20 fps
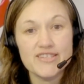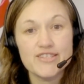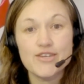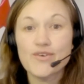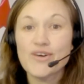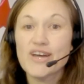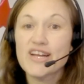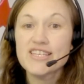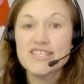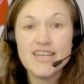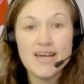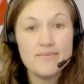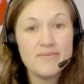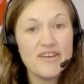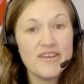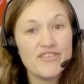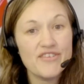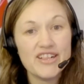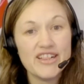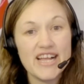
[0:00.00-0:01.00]
So anytime you
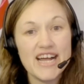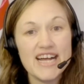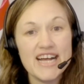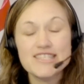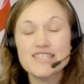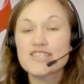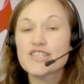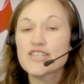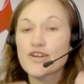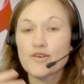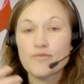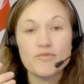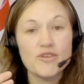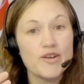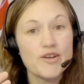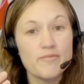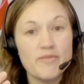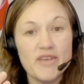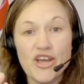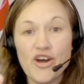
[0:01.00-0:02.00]
have a class, they're
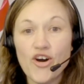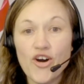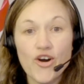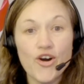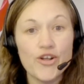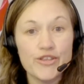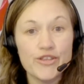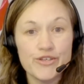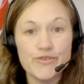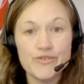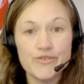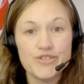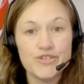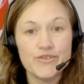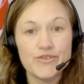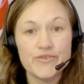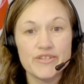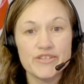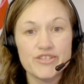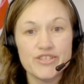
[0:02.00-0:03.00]
going to be all new
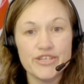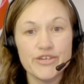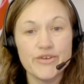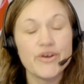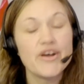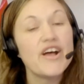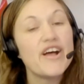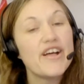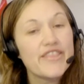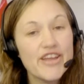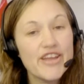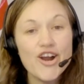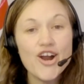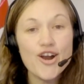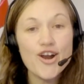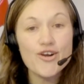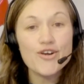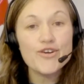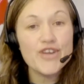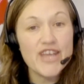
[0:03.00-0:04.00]
students to you. There
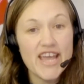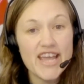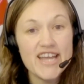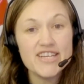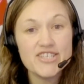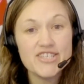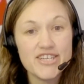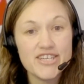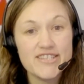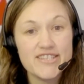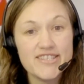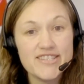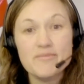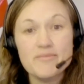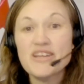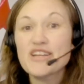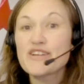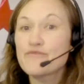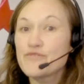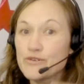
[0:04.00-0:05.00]
are occasions,
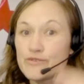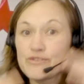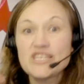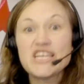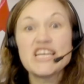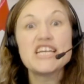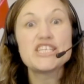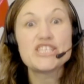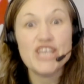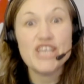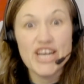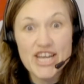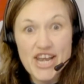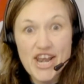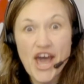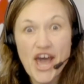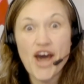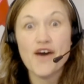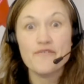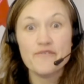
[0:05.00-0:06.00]
if you teach
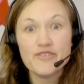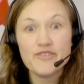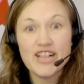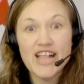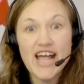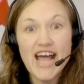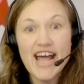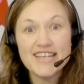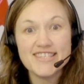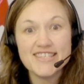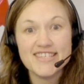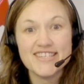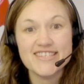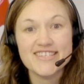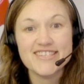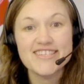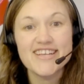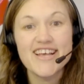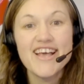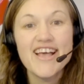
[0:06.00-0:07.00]
enough
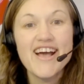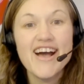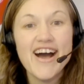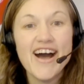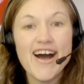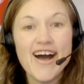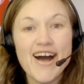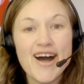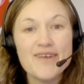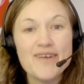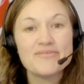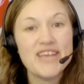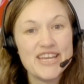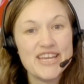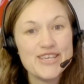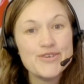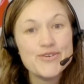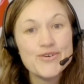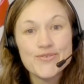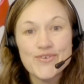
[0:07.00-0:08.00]
classes, that
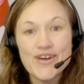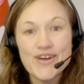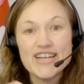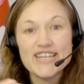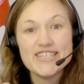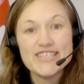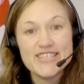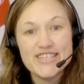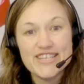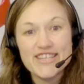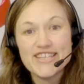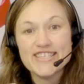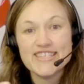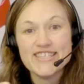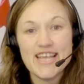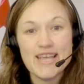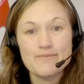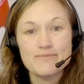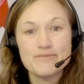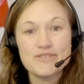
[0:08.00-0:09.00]
you will run into the
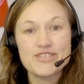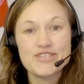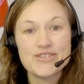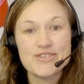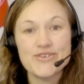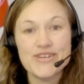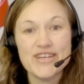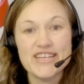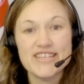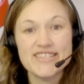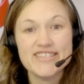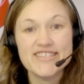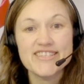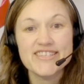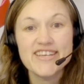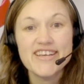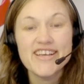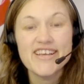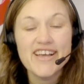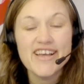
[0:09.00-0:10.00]
same students
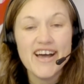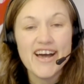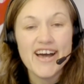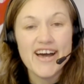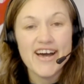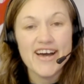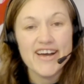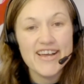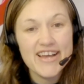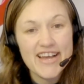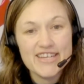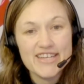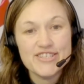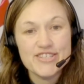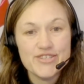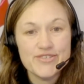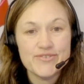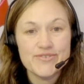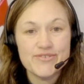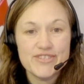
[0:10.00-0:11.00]
as
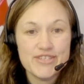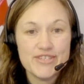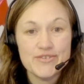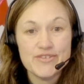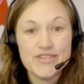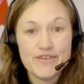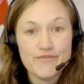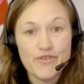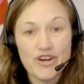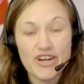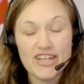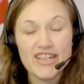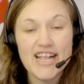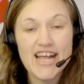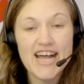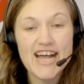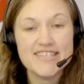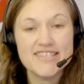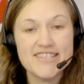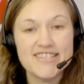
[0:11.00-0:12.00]
you do different
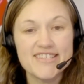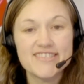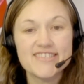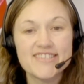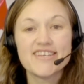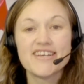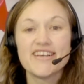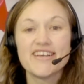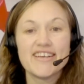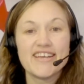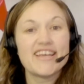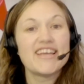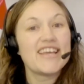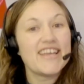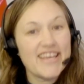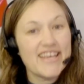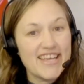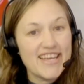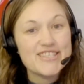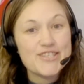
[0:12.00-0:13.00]
classes.
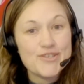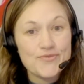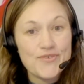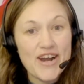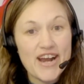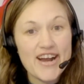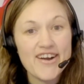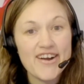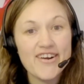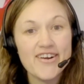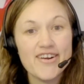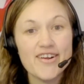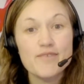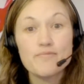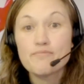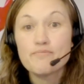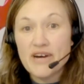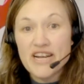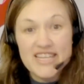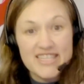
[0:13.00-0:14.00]
It's rare,
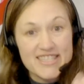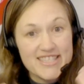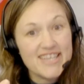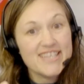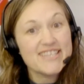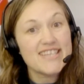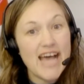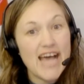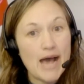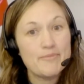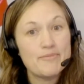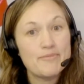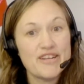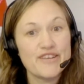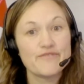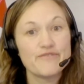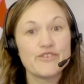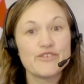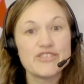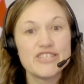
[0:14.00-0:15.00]
but it does happen
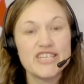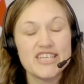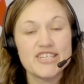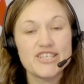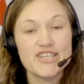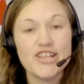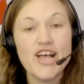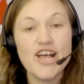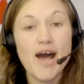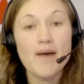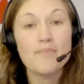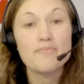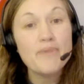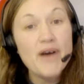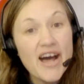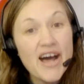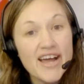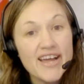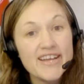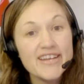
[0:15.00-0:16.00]
if you teach a lot.
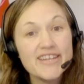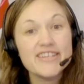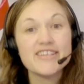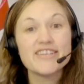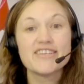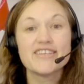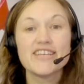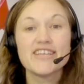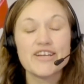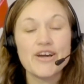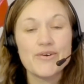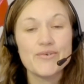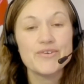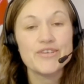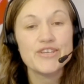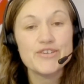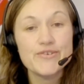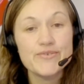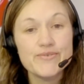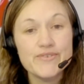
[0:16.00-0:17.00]
But,
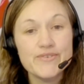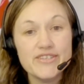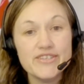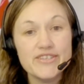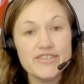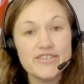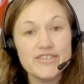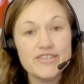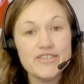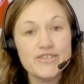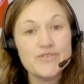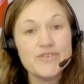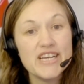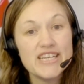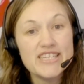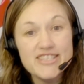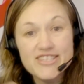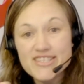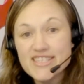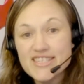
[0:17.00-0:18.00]
you
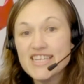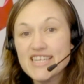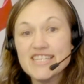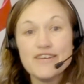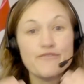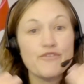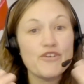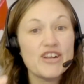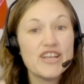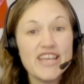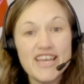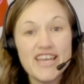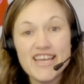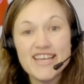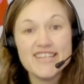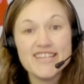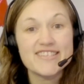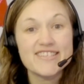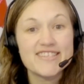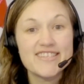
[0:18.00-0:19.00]
get to see different
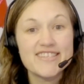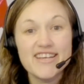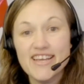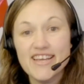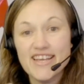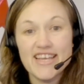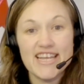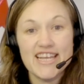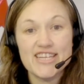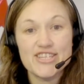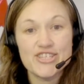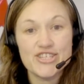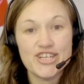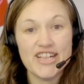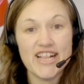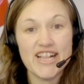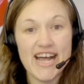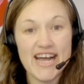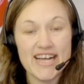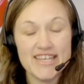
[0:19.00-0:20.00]
kids each
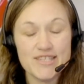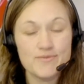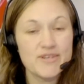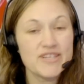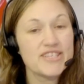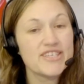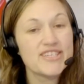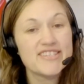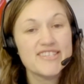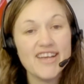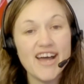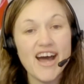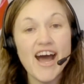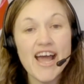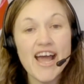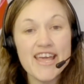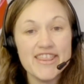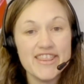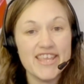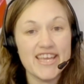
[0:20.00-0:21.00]
class, which is,
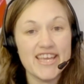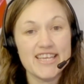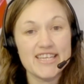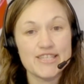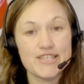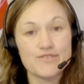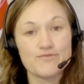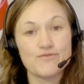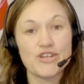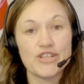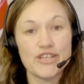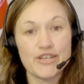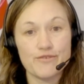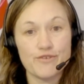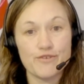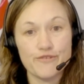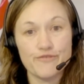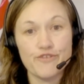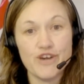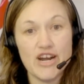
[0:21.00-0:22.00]
I think it's really
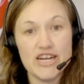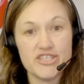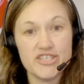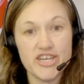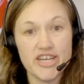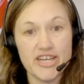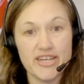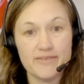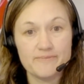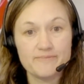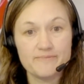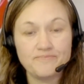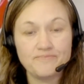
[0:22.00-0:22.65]
refreshing.